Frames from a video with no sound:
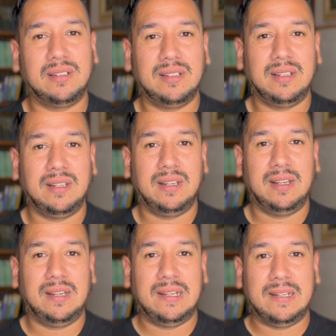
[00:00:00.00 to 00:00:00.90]

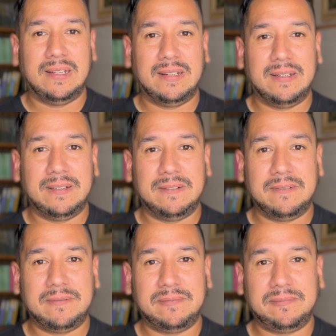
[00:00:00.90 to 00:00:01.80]

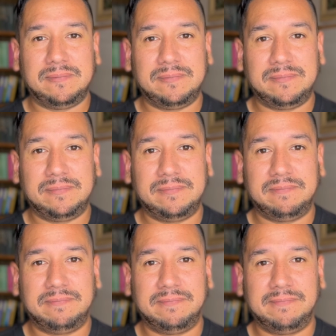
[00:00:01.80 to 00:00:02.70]

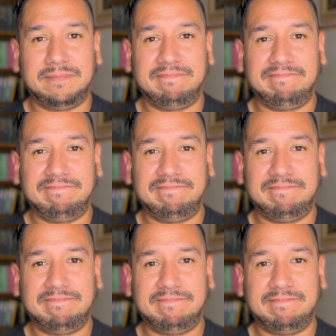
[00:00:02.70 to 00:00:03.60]

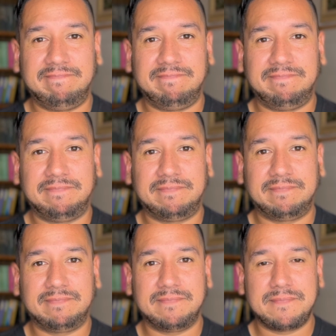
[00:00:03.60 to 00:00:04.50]

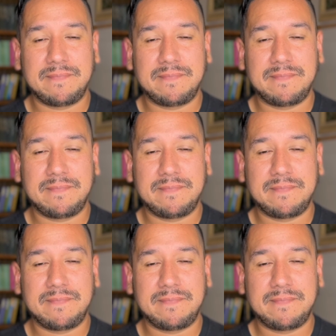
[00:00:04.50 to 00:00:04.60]
(silence)